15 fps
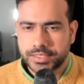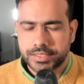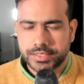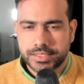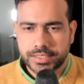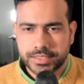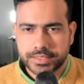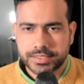
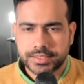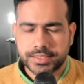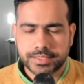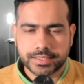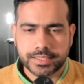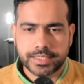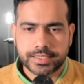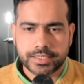Uh, the
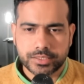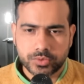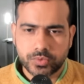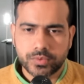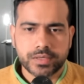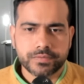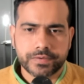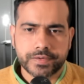thing that you know,
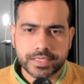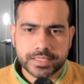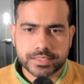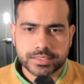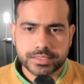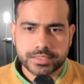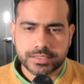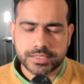quant
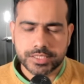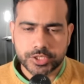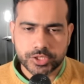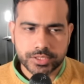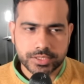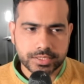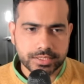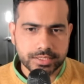finance is
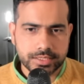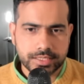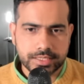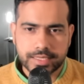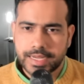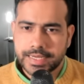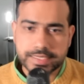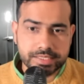such a,
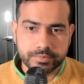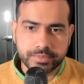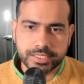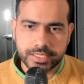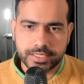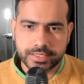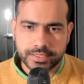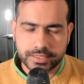an
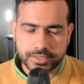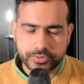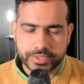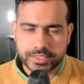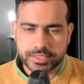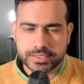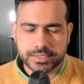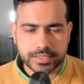academic area,
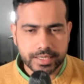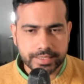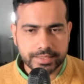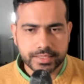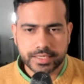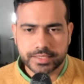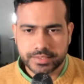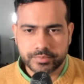right? It's a
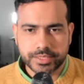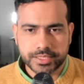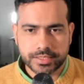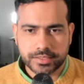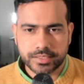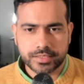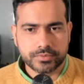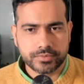highly academic
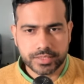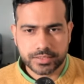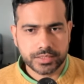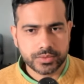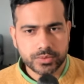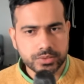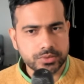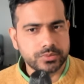area where
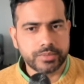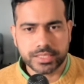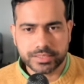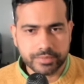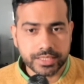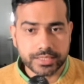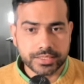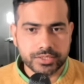they will do
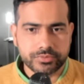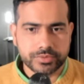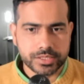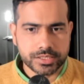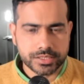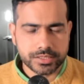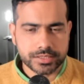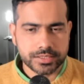mathematical
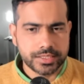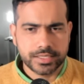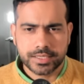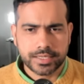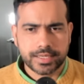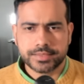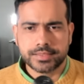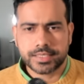research,
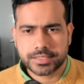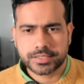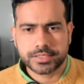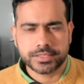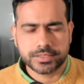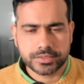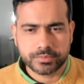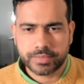and that's
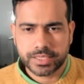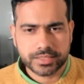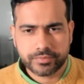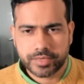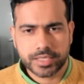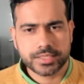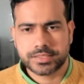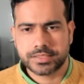it.
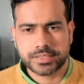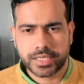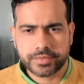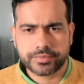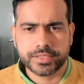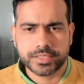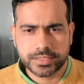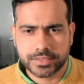Mathematics is
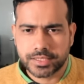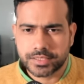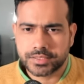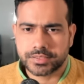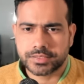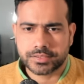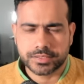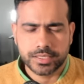everything that
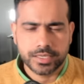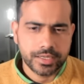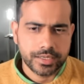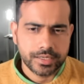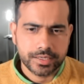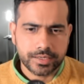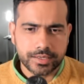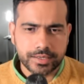is
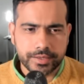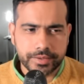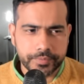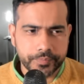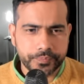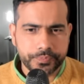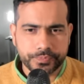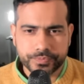
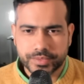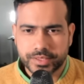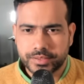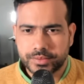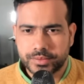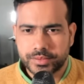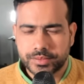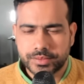um,
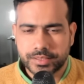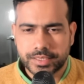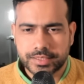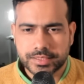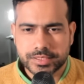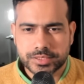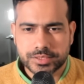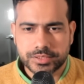uh,
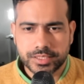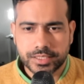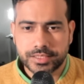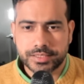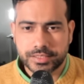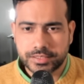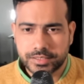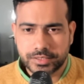that is
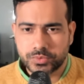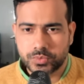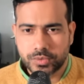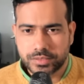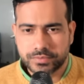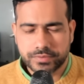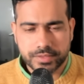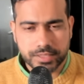there in, in
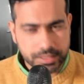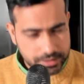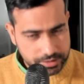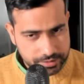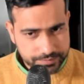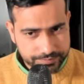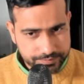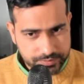quant
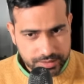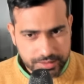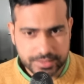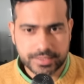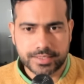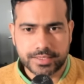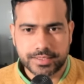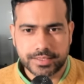finance.
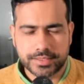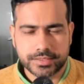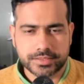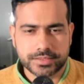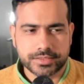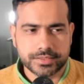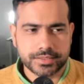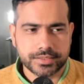Uh,
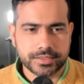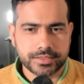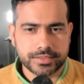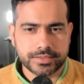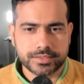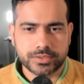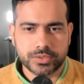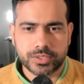it's uh,
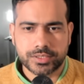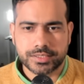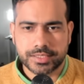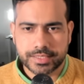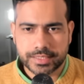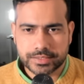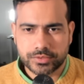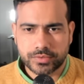it's not
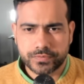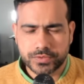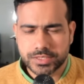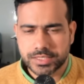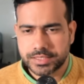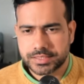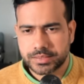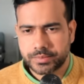correct.
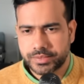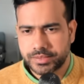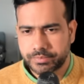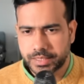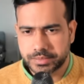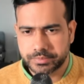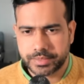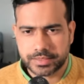Obviously, it's a very
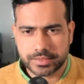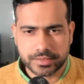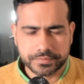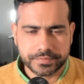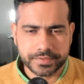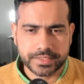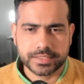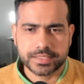mathematical
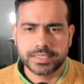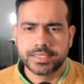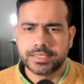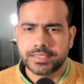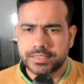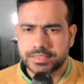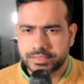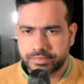field.
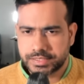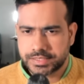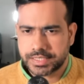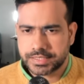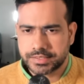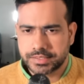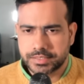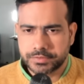It's a very
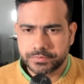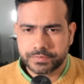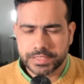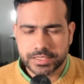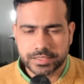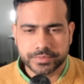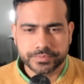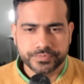technical
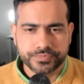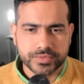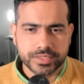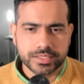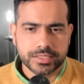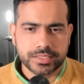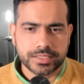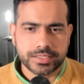field,
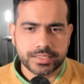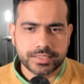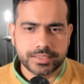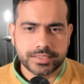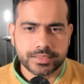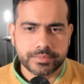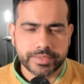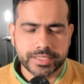
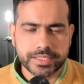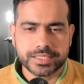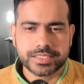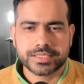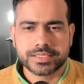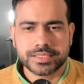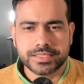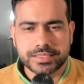uh, but
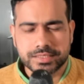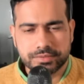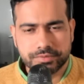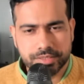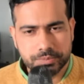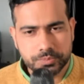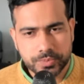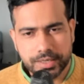it's it's a
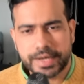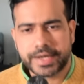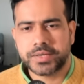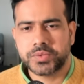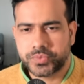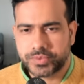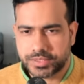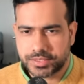very
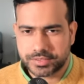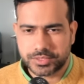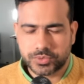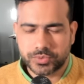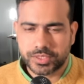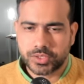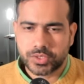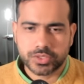applied field.
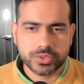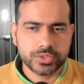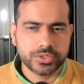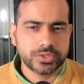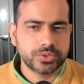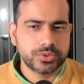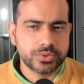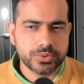You are not
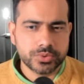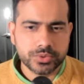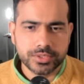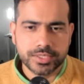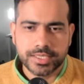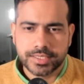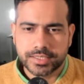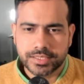going to
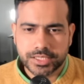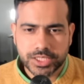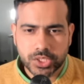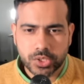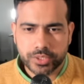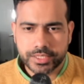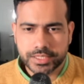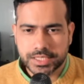do
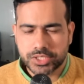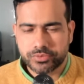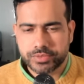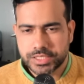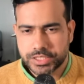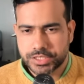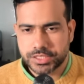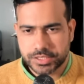theoretical
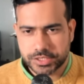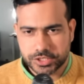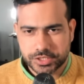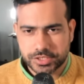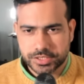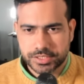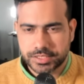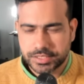
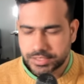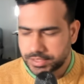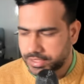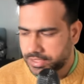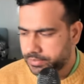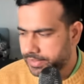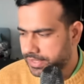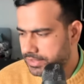research in,
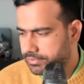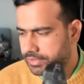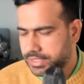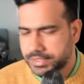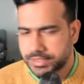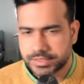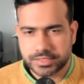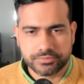in
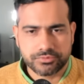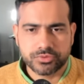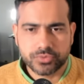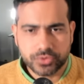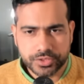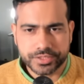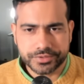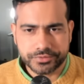mathematics if you
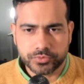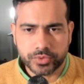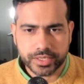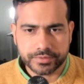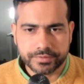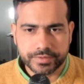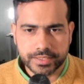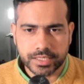work in
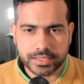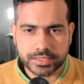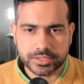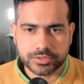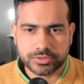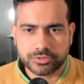quant finance.